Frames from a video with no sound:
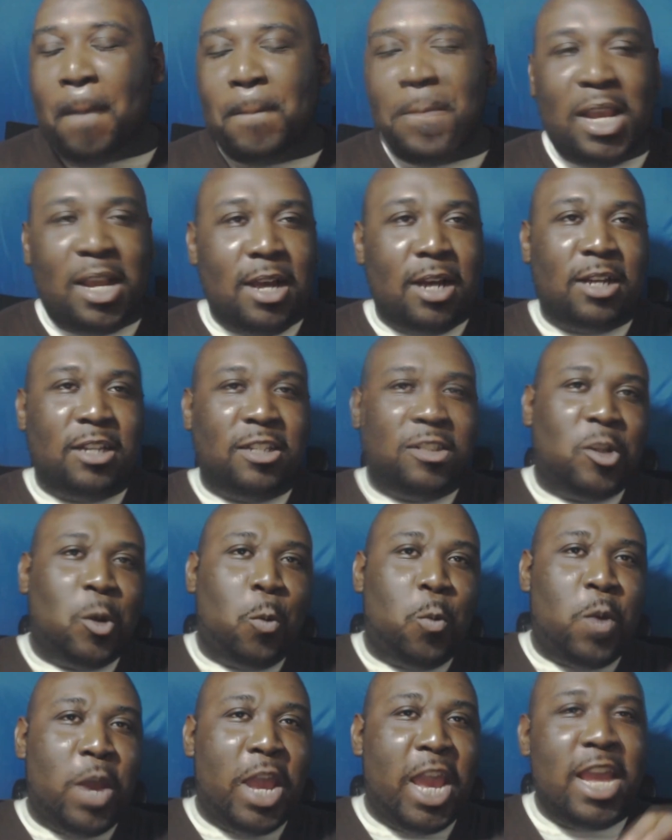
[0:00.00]
because
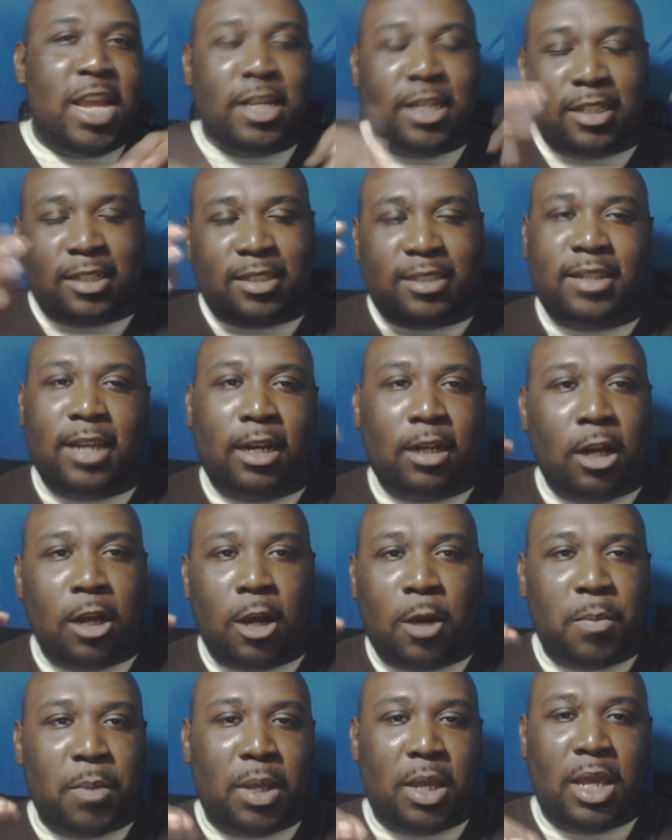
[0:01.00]
the way it's set
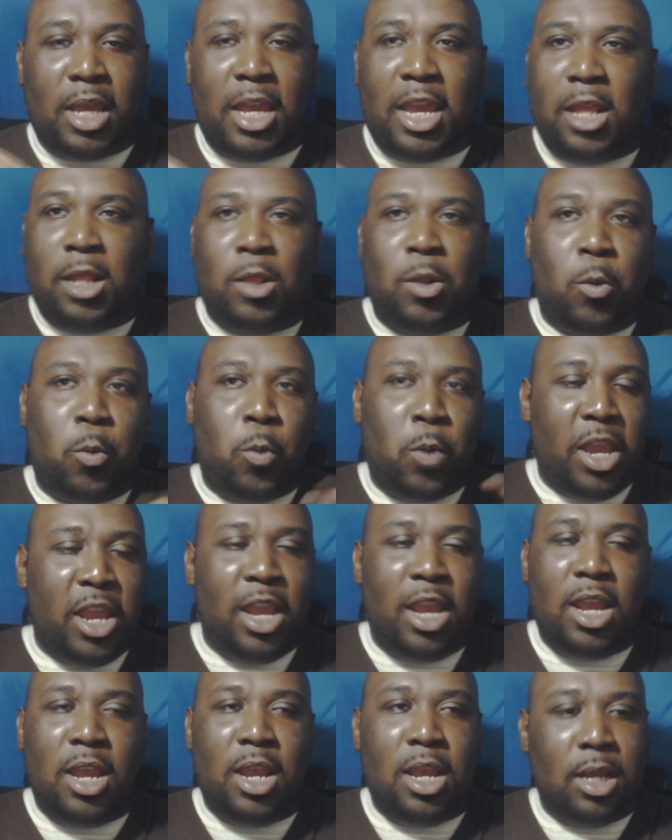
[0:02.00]
up and the
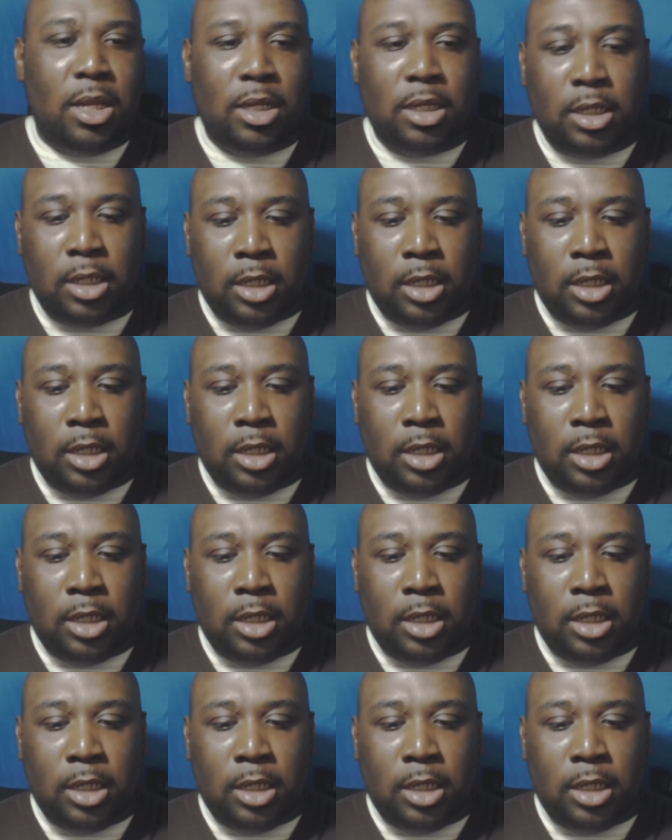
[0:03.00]
way